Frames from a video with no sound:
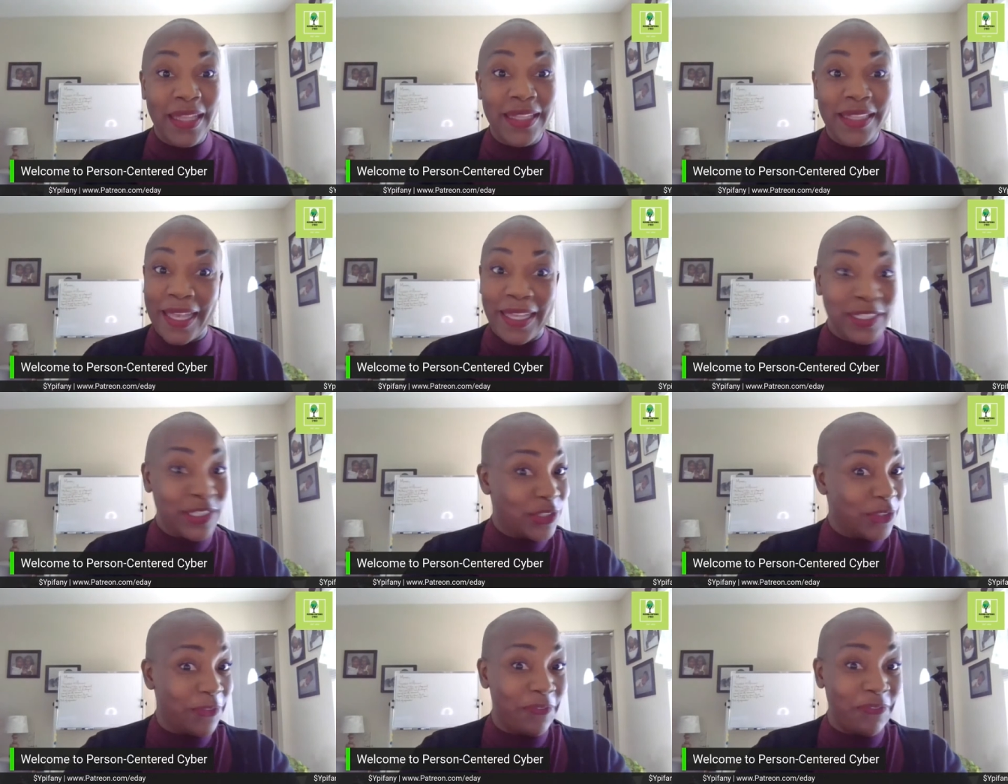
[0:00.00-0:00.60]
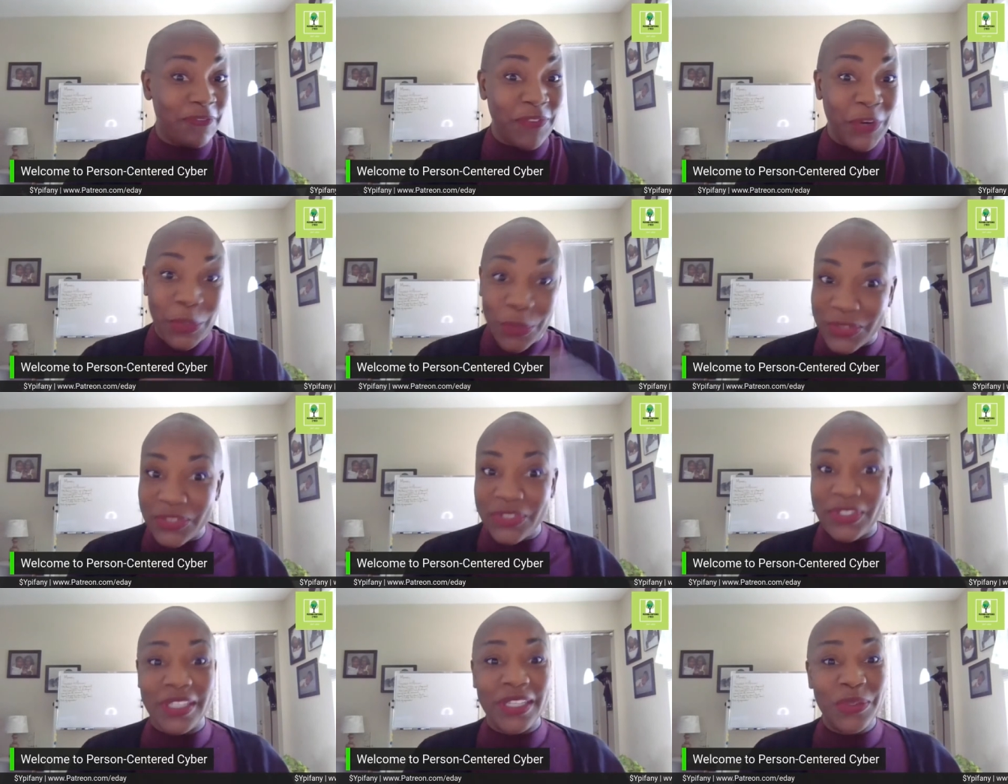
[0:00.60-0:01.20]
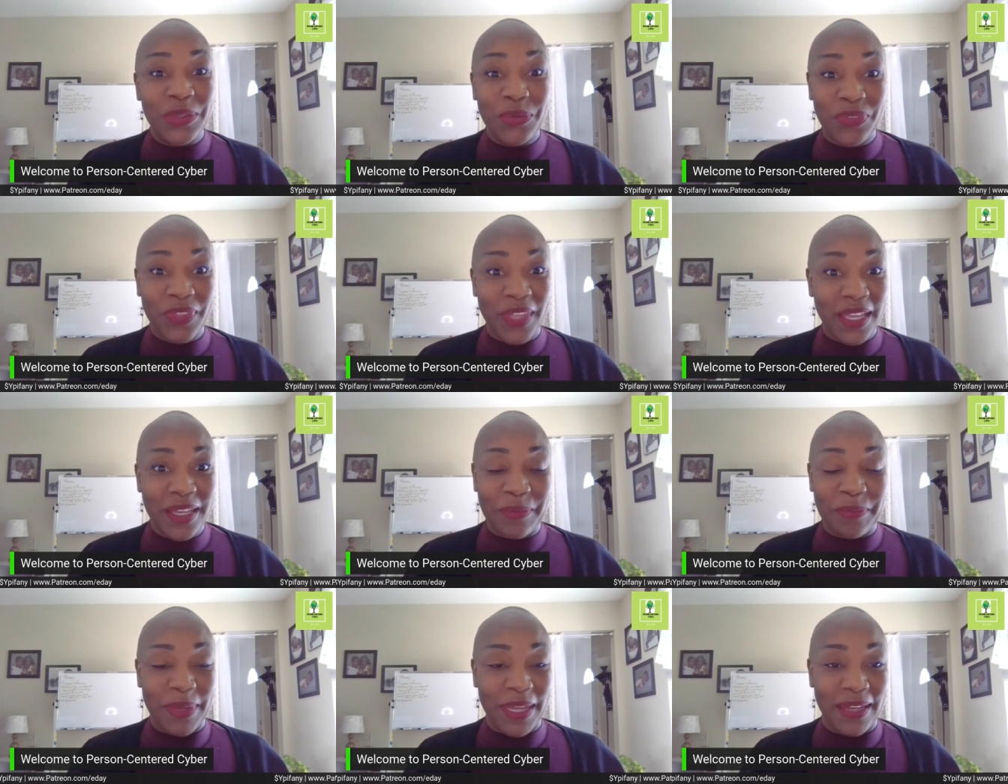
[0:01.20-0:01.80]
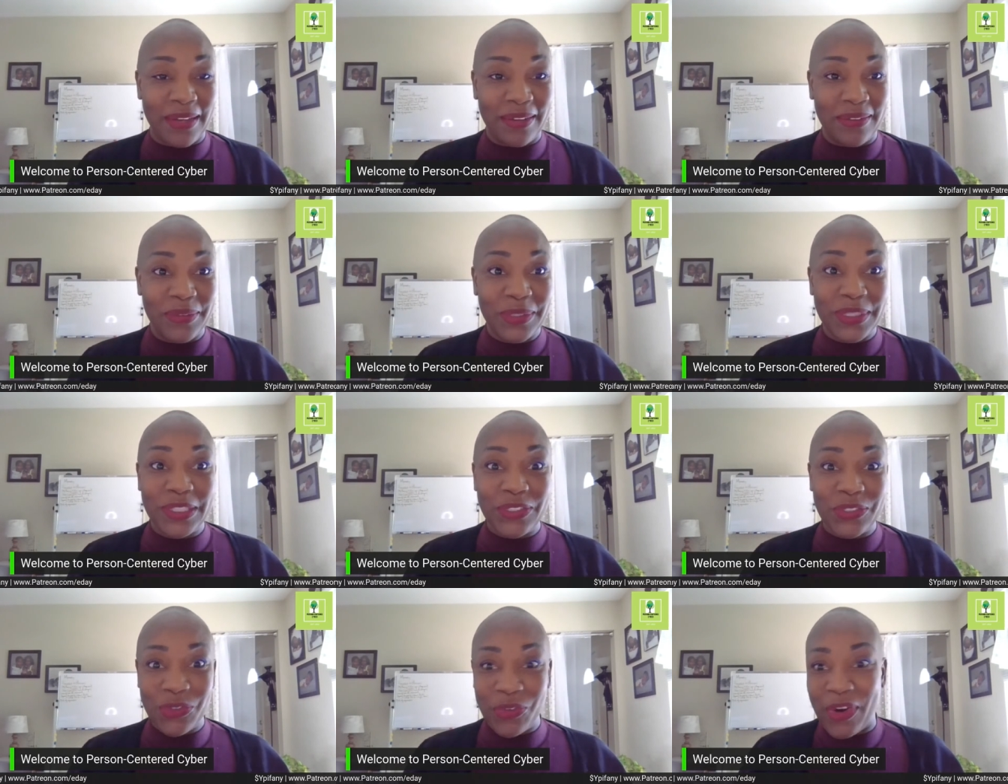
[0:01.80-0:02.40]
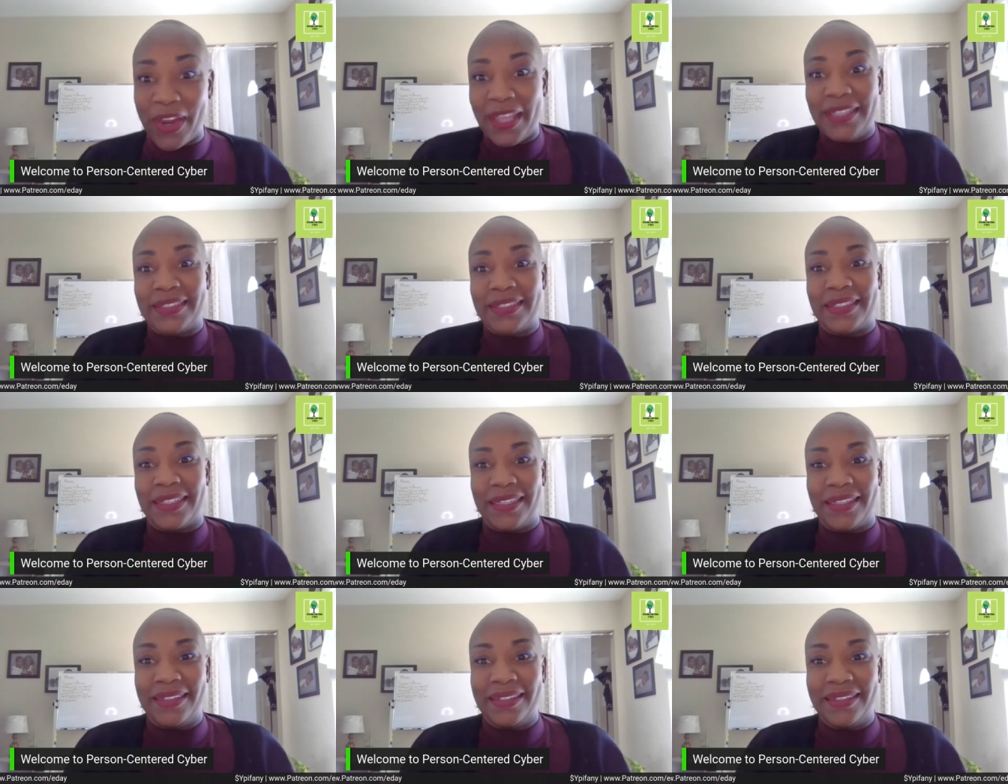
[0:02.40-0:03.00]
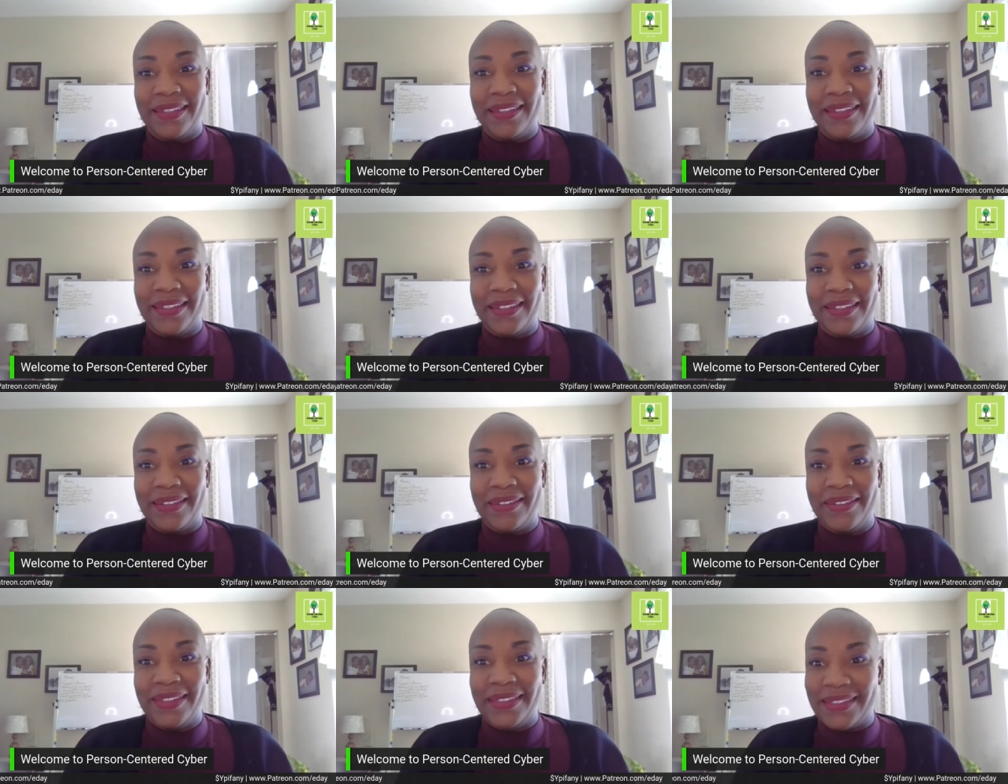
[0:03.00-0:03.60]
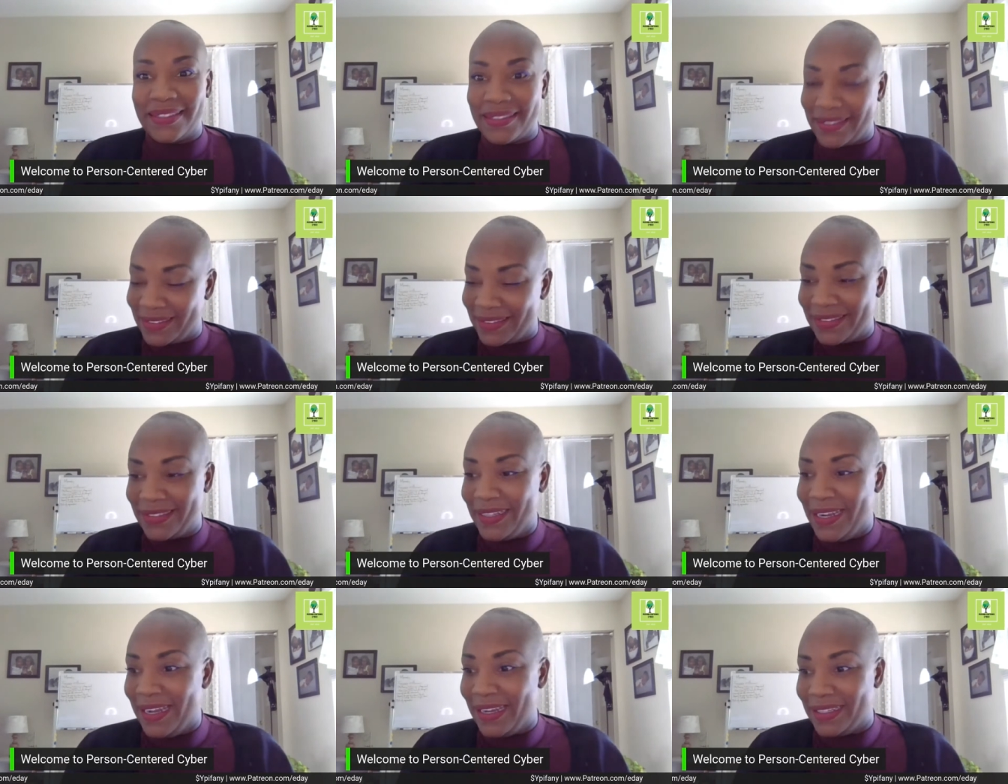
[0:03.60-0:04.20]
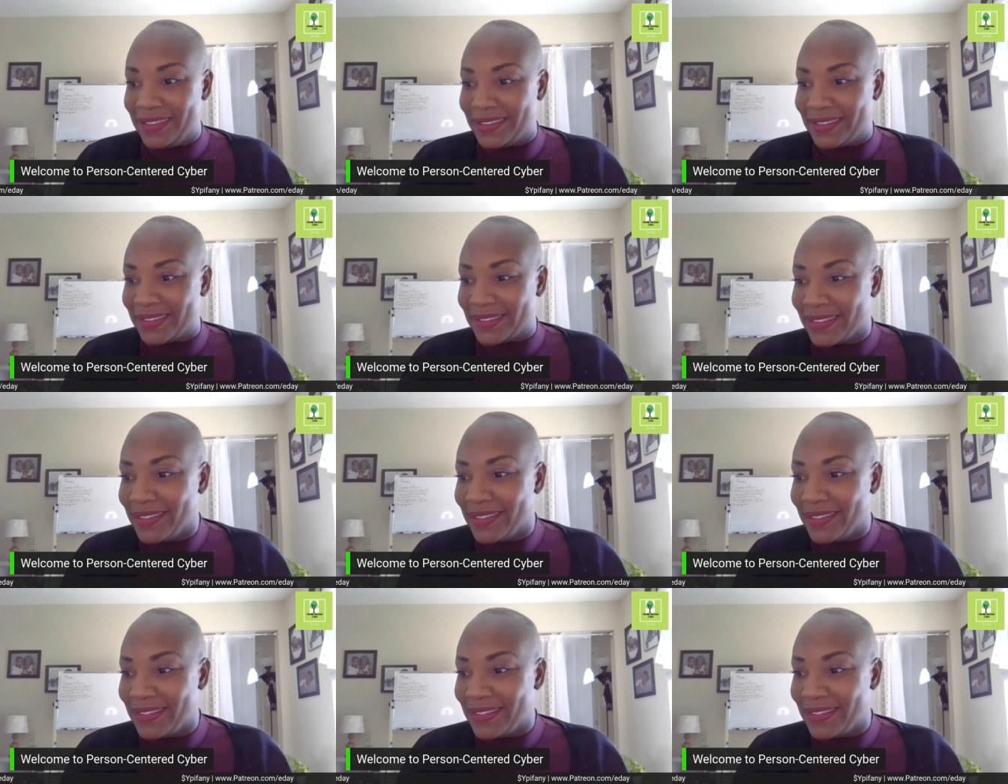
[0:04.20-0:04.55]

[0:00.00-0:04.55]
like that's the first thing you think about, which is crazy, you know, it's it's nuts.